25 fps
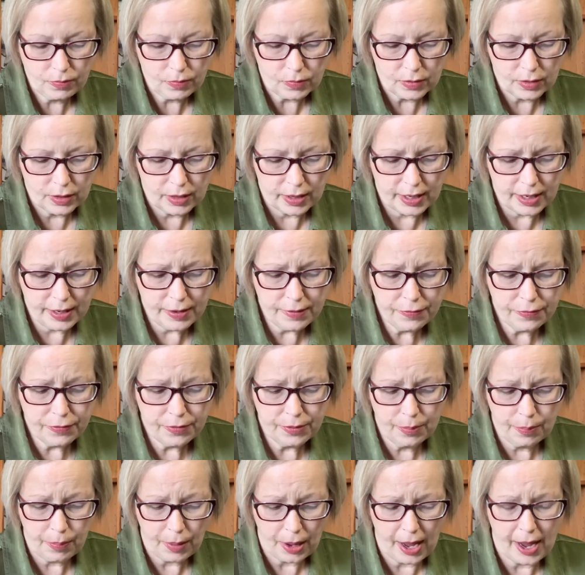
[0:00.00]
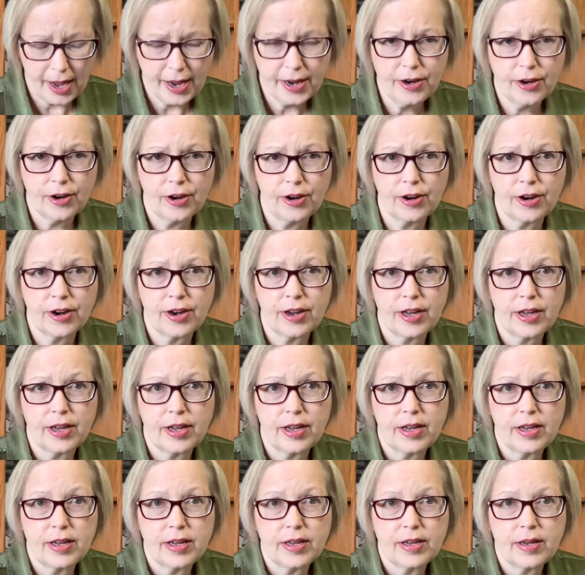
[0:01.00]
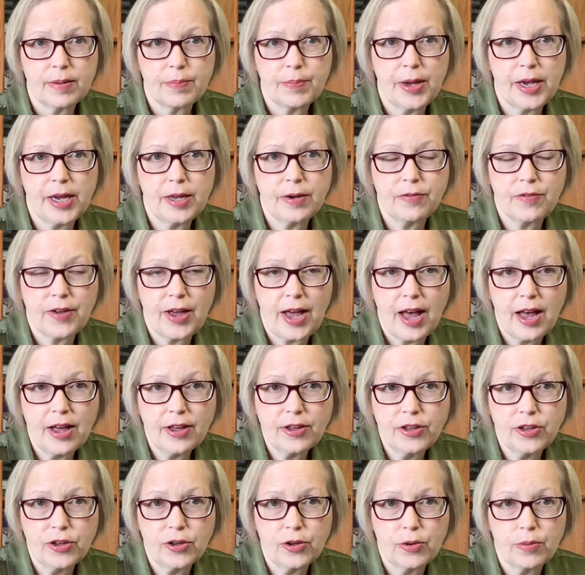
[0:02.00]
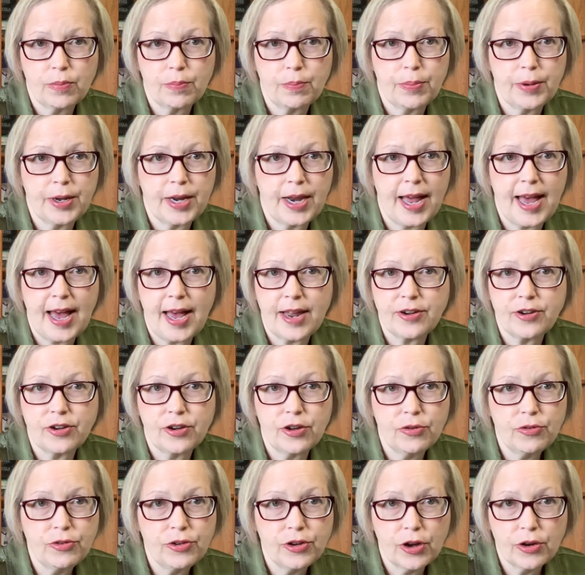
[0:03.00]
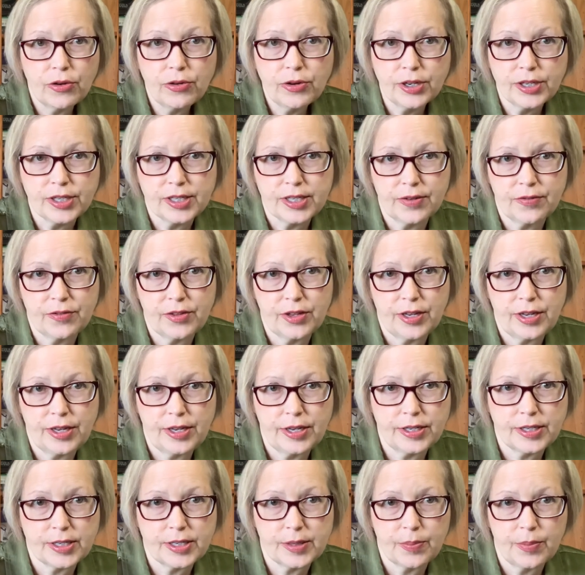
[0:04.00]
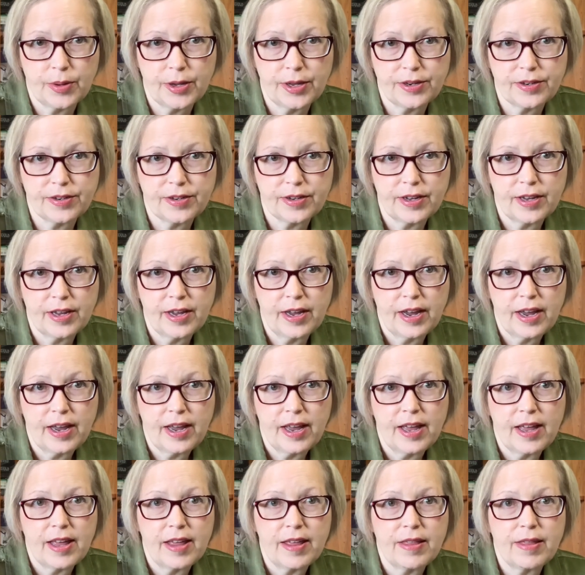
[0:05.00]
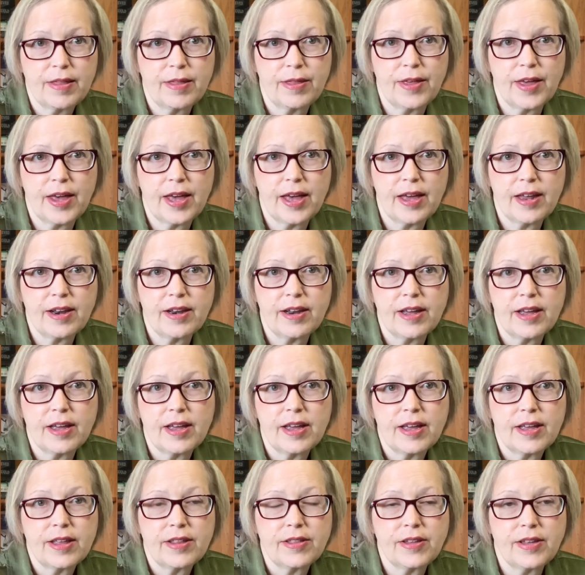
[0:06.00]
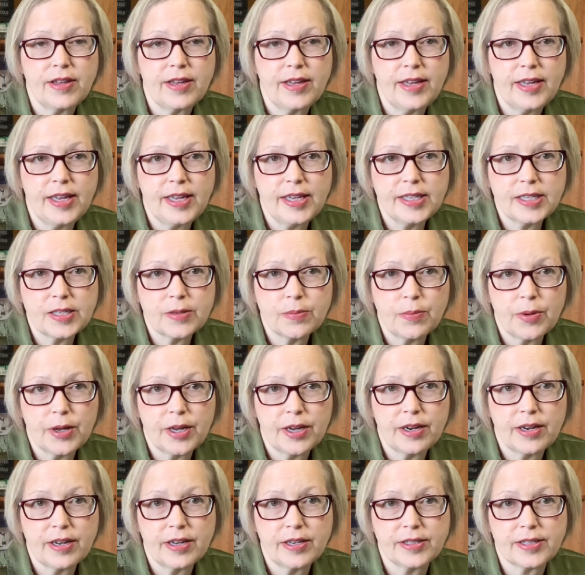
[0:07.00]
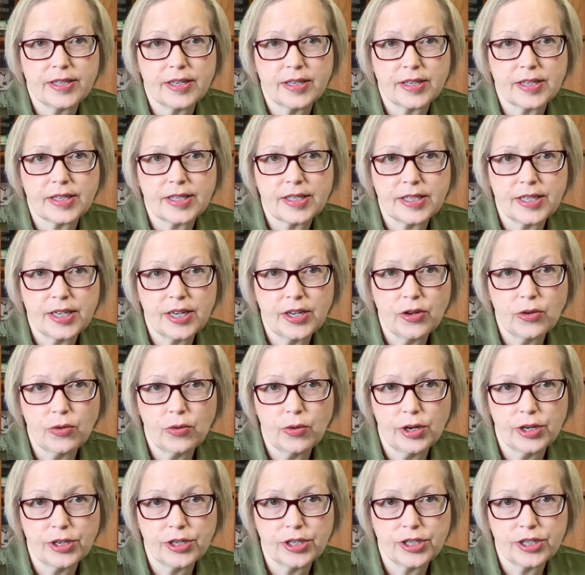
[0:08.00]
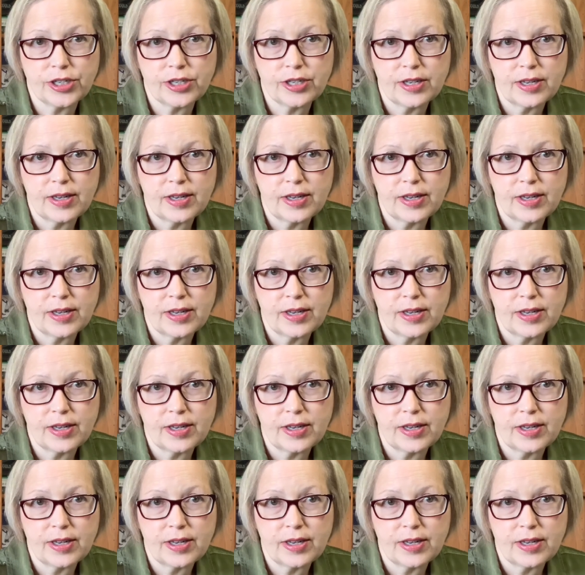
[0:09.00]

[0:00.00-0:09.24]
If the buyer paid value but had no notice of the easement, then the easement is extinguished.